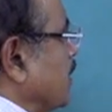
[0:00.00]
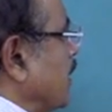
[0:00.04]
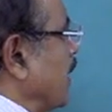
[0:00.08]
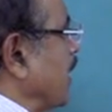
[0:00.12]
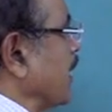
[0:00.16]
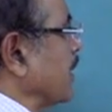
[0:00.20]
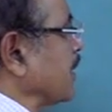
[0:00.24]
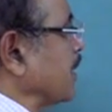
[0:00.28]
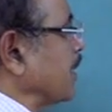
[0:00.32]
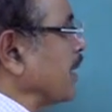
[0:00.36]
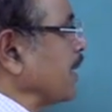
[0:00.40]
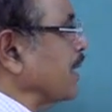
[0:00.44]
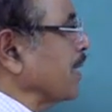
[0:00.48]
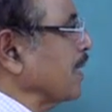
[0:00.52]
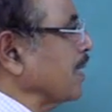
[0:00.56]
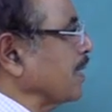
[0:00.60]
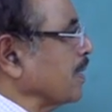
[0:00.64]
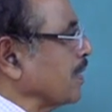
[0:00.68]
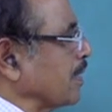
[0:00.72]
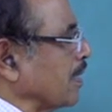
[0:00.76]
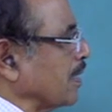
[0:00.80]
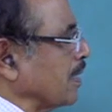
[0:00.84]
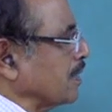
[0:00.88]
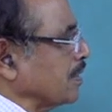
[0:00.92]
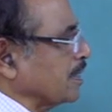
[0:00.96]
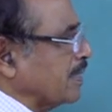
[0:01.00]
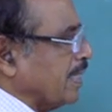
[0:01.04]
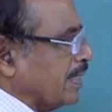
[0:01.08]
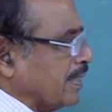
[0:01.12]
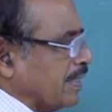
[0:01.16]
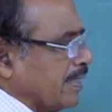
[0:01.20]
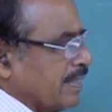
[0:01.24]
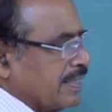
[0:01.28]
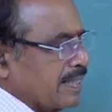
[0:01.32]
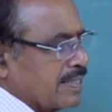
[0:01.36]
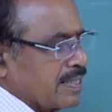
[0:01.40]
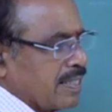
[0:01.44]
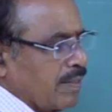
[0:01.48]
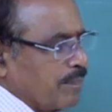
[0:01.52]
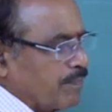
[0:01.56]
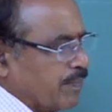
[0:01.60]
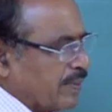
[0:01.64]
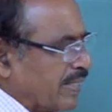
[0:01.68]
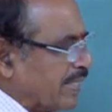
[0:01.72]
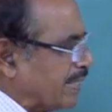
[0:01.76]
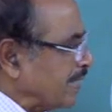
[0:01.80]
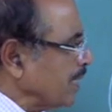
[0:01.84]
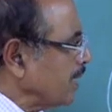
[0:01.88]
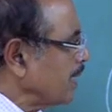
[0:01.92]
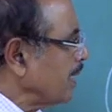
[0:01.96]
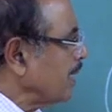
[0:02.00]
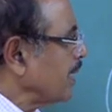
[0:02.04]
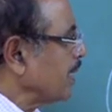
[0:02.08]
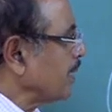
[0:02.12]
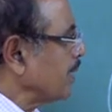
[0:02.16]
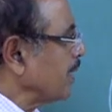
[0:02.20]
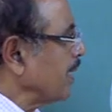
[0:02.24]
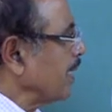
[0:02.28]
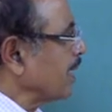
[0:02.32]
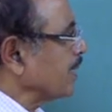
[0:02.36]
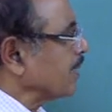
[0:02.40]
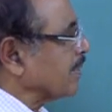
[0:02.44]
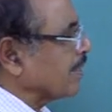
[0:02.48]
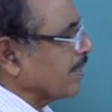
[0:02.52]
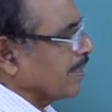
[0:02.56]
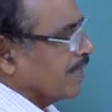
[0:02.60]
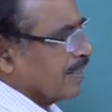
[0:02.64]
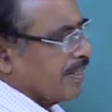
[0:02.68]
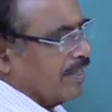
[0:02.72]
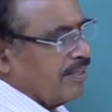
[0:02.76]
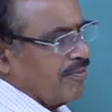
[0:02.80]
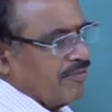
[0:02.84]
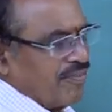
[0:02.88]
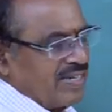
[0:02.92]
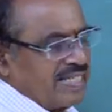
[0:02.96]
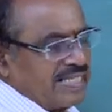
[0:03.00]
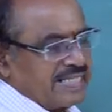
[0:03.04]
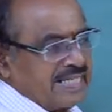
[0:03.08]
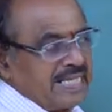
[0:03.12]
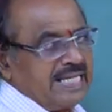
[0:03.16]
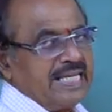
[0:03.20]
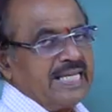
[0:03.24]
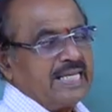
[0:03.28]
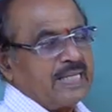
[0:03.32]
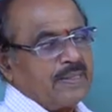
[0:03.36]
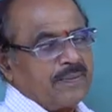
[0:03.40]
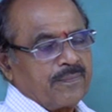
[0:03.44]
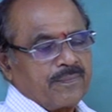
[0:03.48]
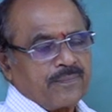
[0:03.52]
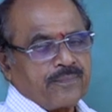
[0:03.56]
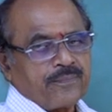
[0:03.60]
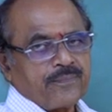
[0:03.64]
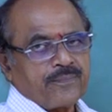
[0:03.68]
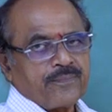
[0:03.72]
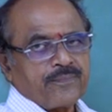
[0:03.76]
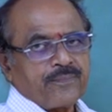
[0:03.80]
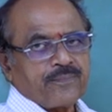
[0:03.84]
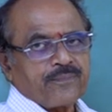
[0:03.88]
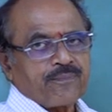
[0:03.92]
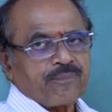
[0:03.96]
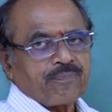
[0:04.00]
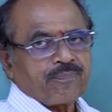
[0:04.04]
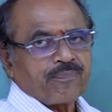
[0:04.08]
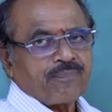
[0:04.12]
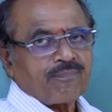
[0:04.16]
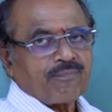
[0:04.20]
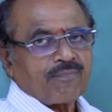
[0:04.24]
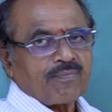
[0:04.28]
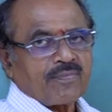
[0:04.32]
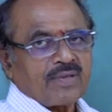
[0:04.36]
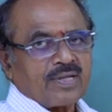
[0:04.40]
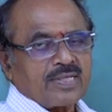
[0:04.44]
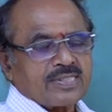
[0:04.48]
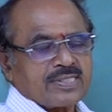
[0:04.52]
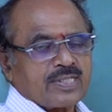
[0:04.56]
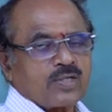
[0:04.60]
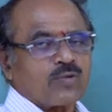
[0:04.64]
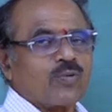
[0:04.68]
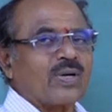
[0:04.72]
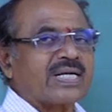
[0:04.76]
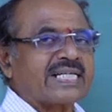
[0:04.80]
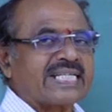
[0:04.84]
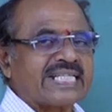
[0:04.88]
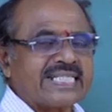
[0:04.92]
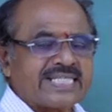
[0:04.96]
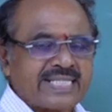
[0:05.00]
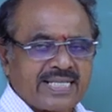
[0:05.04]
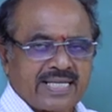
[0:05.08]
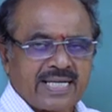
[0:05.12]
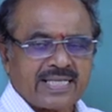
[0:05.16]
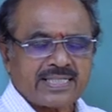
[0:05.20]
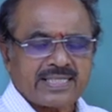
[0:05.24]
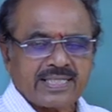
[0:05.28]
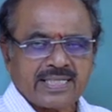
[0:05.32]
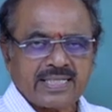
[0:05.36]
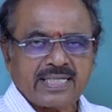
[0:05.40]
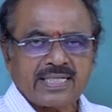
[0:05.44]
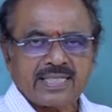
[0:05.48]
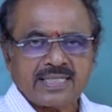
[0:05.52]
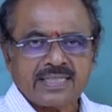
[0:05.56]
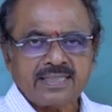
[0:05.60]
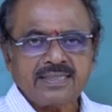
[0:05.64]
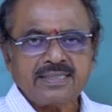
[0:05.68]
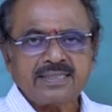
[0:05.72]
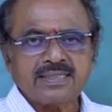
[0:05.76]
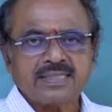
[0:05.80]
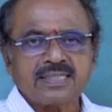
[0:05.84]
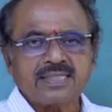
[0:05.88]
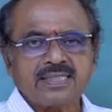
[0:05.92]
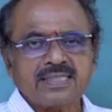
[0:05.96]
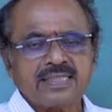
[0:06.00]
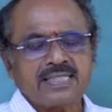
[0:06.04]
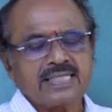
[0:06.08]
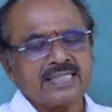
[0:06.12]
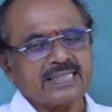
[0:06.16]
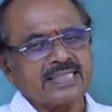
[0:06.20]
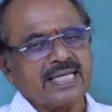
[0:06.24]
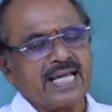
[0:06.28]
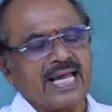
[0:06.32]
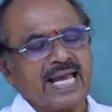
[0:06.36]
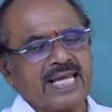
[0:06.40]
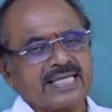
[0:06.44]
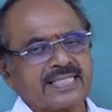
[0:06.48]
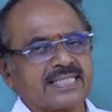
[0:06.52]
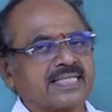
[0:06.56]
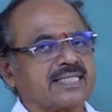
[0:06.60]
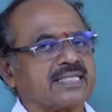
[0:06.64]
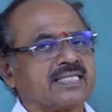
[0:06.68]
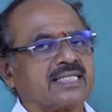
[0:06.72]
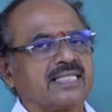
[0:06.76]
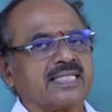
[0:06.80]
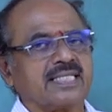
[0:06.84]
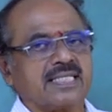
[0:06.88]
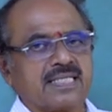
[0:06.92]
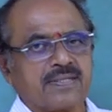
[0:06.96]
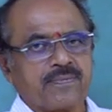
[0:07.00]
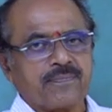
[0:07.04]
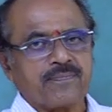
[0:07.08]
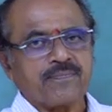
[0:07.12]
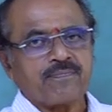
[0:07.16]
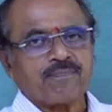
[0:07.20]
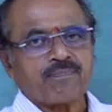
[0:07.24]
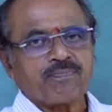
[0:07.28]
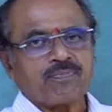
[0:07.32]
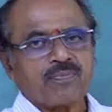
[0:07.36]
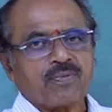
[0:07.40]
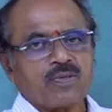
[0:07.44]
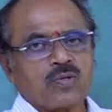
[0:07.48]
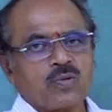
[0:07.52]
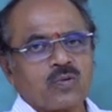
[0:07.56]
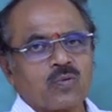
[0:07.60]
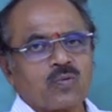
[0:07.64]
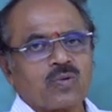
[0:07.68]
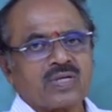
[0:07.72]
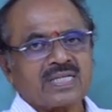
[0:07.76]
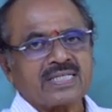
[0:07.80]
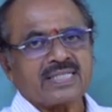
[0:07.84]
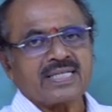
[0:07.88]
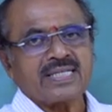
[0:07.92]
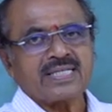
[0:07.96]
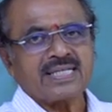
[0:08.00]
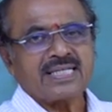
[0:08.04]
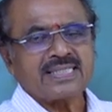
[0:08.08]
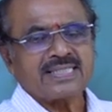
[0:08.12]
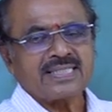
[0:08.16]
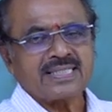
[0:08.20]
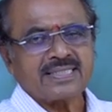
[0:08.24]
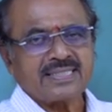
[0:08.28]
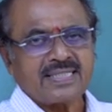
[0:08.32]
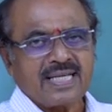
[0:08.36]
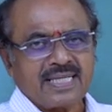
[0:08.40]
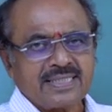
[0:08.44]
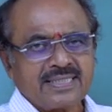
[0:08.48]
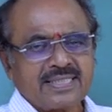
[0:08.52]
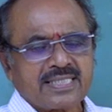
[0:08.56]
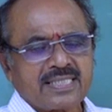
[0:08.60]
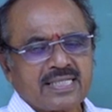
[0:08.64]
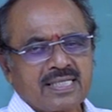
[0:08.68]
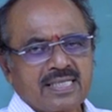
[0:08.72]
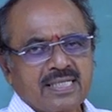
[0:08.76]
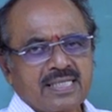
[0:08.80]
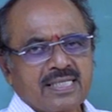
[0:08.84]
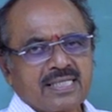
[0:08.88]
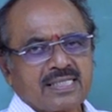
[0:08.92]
the electric current circuit is completed, the electric current went in. Then what is electric current? It is energy. What the energy does?